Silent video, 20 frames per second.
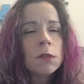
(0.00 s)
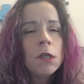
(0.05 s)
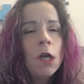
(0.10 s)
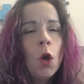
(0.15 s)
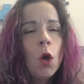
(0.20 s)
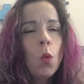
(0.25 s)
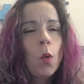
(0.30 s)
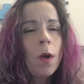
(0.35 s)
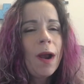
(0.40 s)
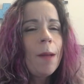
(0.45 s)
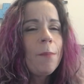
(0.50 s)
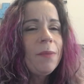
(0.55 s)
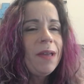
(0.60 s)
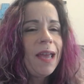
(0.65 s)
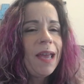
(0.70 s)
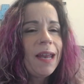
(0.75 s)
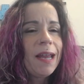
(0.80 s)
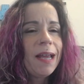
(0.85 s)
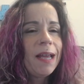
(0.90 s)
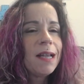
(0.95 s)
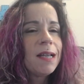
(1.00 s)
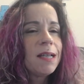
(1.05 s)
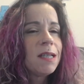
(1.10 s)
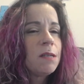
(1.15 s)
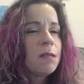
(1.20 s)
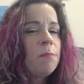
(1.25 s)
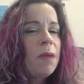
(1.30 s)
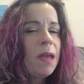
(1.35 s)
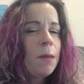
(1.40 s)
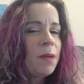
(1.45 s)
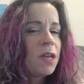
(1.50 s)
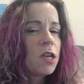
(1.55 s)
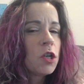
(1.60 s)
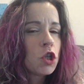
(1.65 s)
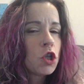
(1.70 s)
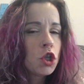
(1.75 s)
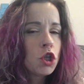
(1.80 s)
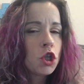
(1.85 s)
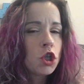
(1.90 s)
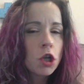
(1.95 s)
what I'm getting is maybe a
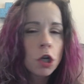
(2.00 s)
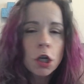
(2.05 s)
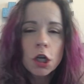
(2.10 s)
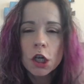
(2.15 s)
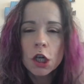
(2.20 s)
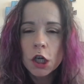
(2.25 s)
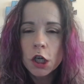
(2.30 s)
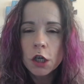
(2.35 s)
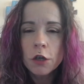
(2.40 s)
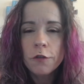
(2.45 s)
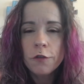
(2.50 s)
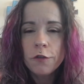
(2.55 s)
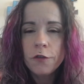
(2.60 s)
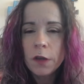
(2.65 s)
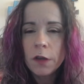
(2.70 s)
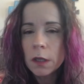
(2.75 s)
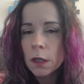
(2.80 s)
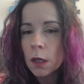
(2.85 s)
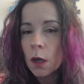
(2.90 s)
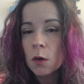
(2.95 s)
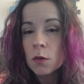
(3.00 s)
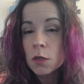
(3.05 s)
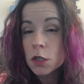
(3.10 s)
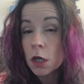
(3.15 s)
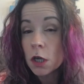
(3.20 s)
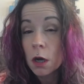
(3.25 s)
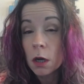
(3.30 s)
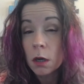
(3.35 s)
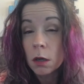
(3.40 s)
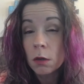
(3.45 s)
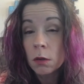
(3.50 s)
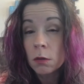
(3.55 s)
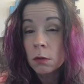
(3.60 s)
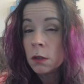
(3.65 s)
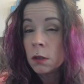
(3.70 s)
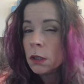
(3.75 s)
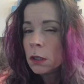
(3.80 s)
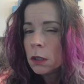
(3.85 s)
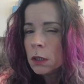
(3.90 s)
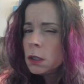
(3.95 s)
sugared phyllo
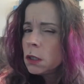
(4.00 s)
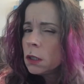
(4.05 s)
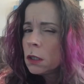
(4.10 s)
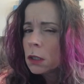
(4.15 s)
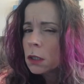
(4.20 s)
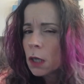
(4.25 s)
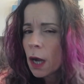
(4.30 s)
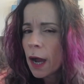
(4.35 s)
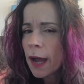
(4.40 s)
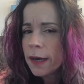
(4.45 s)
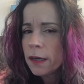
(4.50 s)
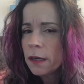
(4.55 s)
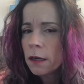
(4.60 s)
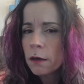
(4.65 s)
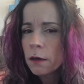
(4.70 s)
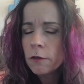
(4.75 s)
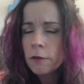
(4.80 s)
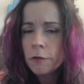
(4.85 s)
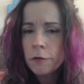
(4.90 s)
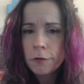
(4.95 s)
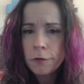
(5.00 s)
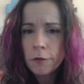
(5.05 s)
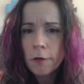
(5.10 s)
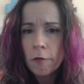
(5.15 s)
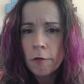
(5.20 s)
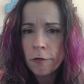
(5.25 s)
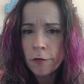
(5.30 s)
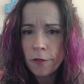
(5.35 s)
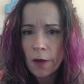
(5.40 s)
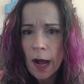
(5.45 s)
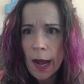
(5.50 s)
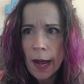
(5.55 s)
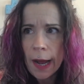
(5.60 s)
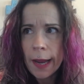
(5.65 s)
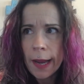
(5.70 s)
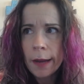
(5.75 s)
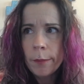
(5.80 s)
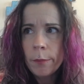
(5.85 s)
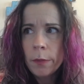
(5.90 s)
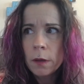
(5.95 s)
dough kind of
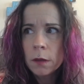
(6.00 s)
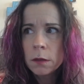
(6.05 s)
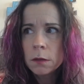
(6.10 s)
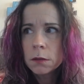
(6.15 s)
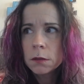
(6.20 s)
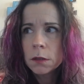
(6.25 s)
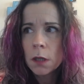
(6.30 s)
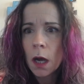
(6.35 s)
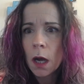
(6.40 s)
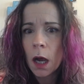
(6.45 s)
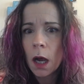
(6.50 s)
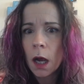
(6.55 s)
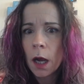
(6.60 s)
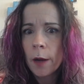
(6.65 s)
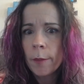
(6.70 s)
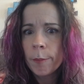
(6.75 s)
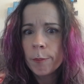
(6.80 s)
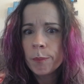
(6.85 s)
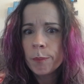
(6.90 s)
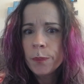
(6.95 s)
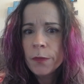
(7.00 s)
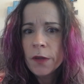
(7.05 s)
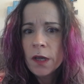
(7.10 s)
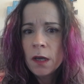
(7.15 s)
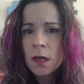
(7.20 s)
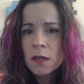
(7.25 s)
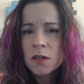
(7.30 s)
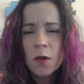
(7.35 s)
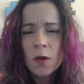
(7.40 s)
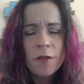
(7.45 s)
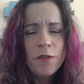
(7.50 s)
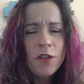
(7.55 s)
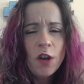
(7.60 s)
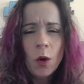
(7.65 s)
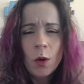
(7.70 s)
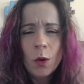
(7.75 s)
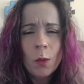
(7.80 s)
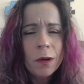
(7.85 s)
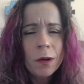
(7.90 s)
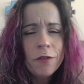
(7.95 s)
vibe. So if you
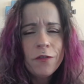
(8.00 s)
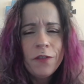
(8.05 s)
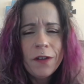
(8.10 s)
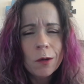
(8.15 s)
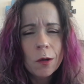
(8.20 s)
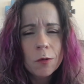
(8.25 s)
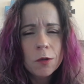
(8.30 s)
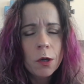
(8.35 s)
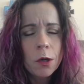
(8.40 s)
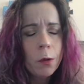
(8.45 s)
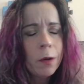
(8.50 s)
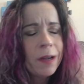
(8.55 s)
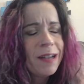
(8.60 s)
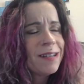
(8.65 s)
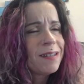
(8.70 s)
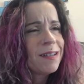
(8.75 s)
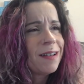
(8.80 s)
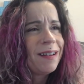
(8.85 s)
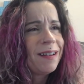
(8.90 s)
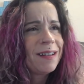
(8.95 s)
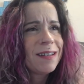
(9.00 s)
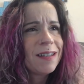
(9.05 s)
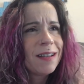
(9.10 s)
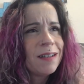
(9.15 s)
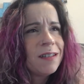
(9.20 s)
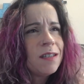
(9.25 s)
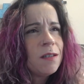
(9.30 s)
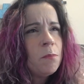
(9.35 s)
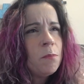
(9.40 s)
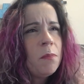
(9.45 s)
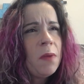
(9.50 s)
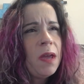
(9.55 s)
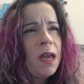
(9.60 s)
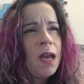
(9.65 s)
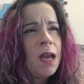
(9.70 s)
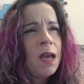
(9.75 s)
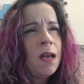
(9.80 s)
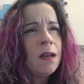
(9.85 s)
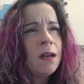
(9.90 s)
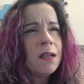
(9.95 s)
don't know what phyllo dough is, it's
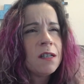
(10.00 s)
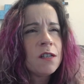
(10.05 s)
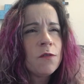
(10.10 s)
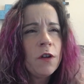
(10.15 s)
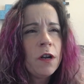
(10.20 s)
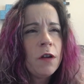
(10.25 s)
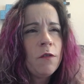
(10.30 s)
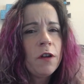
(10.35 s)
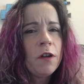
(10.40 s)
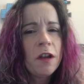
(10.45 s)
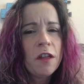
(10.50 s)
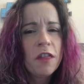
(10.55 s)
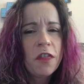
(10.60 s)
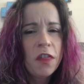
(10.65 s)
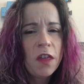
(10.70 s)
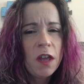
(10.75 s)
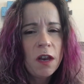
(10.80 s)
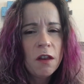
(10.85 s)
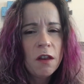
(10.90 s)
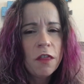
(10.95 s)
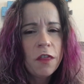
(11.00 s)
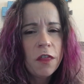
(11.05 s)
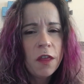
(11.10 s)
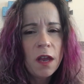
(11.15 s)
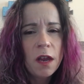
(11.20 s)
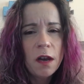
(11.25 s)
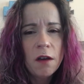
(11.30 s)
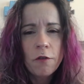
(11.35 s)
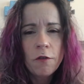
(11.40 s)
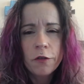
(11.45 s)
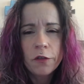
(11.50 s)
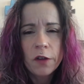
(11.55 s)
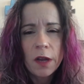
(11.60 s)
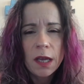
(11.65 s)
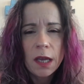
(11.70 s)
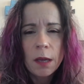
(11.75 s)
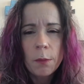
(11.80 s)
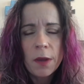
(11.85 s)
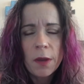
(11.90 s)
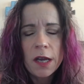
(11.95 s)
a very, very thin,
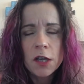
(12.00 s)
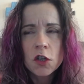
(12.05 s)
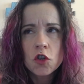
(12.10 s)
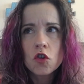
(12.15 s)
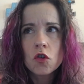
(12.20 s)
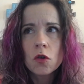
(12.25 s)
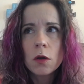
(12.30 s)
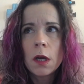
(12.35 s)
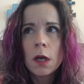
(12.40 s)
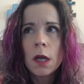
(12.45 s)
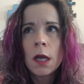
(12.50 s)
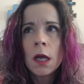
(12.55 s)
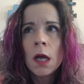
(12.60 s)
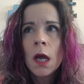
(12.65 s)
flaky pastry.